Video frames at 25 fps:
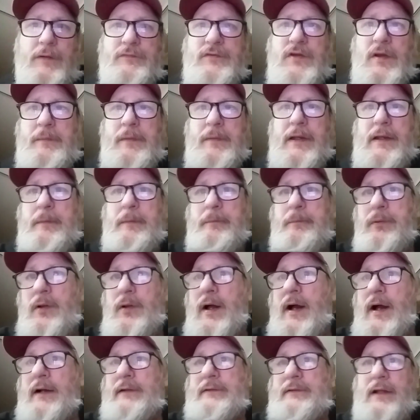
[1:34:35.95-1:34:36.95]
Every time I get
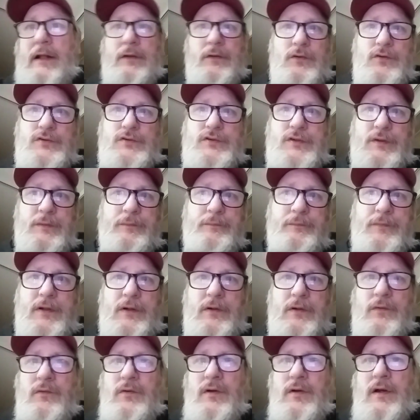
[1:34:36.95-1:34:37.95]
blocked, I lose them, you
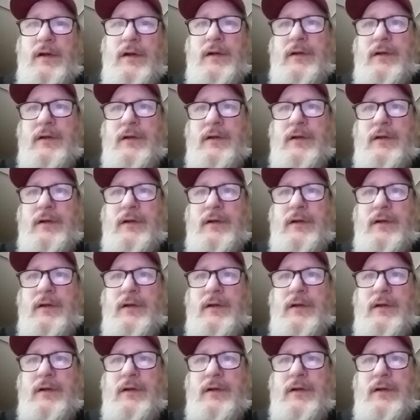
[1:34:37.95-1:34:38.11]
know.